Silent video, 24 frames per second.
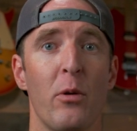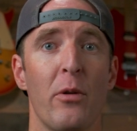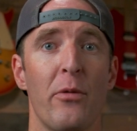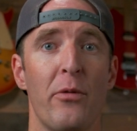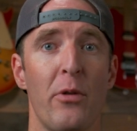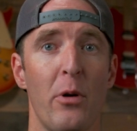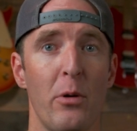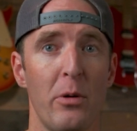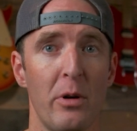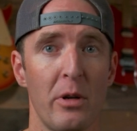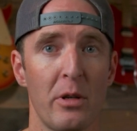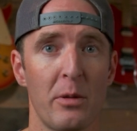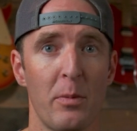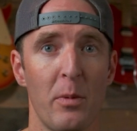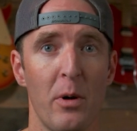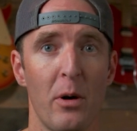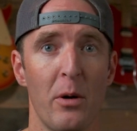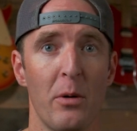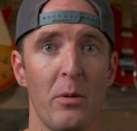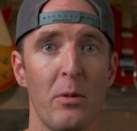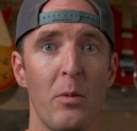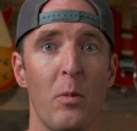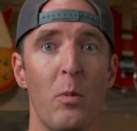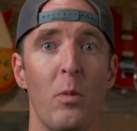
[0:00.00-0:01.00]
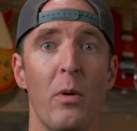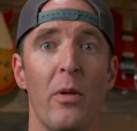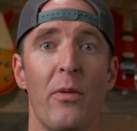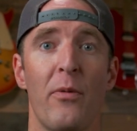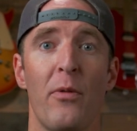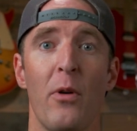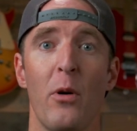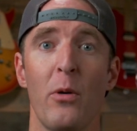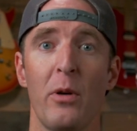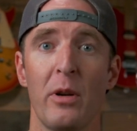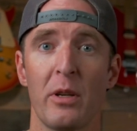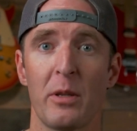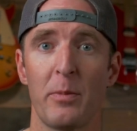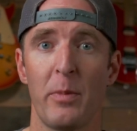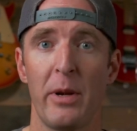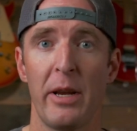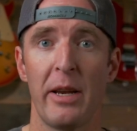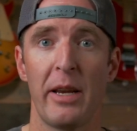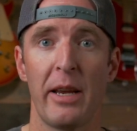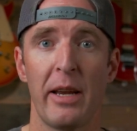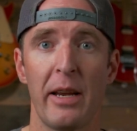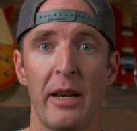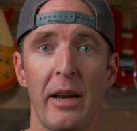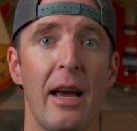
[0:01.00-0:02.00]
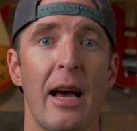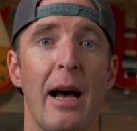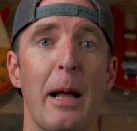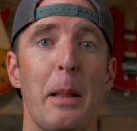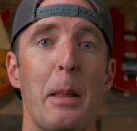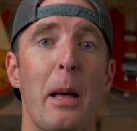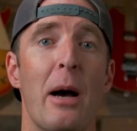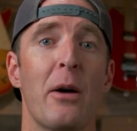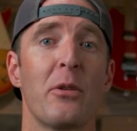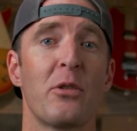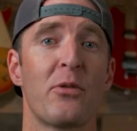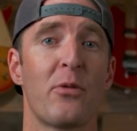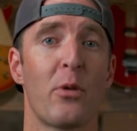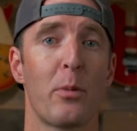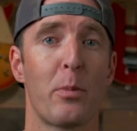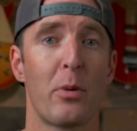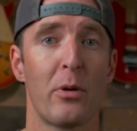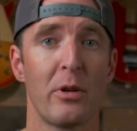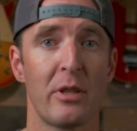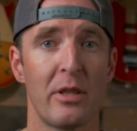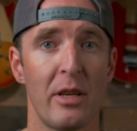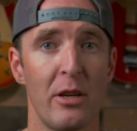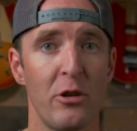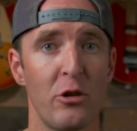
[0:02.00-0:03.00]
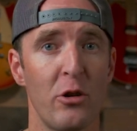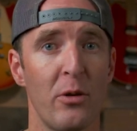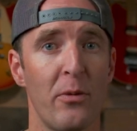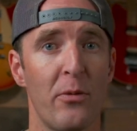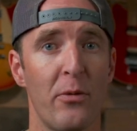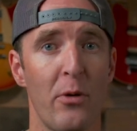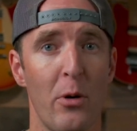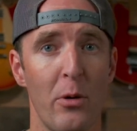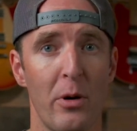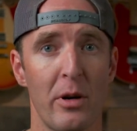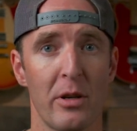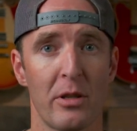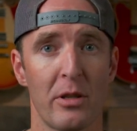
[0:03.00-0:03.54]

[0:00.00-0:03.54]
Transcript: focus mode with focus peaking allows for precision focus